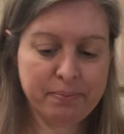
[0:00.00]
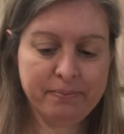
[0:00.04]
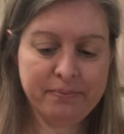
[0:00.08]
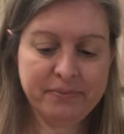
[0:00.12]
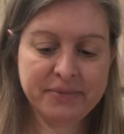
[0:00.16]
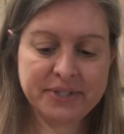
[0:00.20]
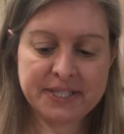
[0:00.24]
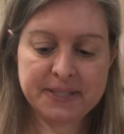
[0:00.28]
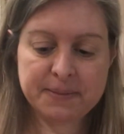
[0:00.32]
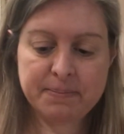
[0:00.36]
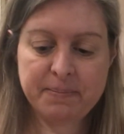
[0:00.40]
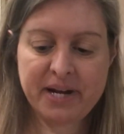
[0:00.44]

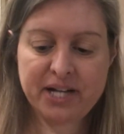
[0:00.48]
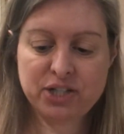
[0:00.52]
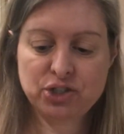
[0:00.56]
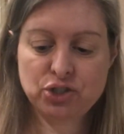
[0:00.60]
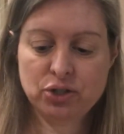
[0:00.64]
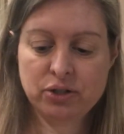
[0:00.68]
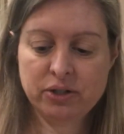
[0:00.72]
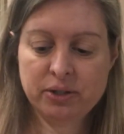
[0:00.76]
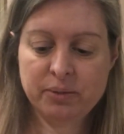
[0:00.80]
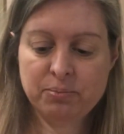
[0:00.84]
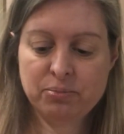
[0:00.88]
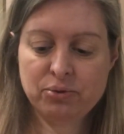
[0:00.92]

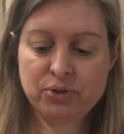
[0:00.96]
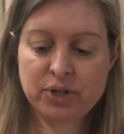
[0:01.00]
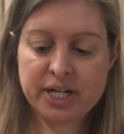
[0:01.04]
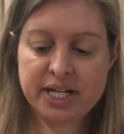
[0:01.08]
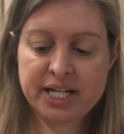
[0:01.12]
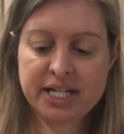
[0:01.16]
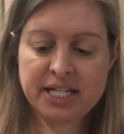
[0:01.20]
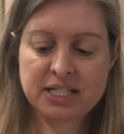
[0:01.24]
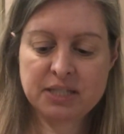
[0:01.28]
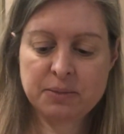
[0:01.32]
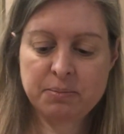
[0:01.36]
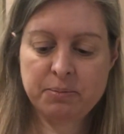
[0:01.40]
special and
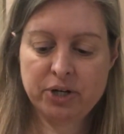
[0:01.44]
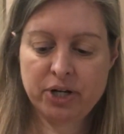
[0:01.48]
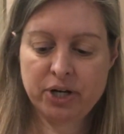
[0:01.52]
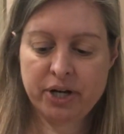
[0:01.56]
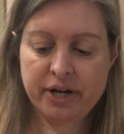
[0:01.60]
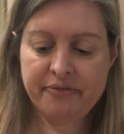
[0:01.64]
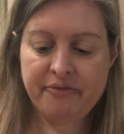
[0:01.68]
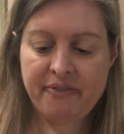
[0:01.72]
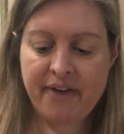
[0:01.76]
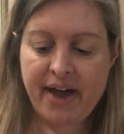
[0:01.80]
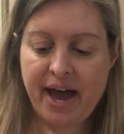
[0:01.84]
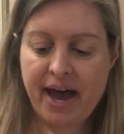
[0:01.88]
pretty to put
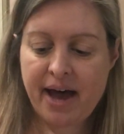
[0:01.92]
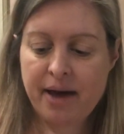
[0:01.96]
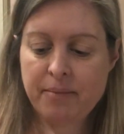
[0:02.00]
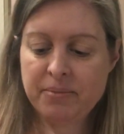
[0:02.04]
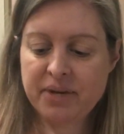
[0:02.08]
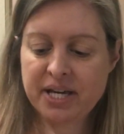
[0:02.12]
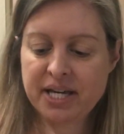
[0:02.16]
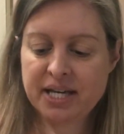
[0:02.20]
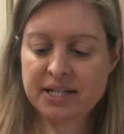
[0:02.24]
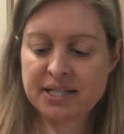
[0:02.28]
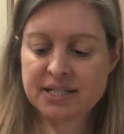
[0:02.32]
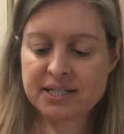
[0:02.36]
on that
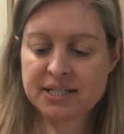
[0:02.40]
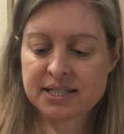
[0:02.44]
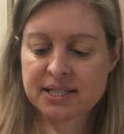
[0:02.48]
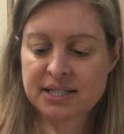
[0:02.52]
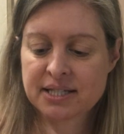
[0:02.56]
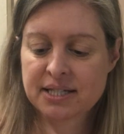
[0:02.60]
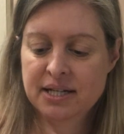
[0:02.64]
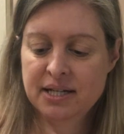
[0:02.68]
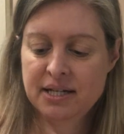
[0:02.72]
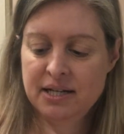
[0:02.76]
because,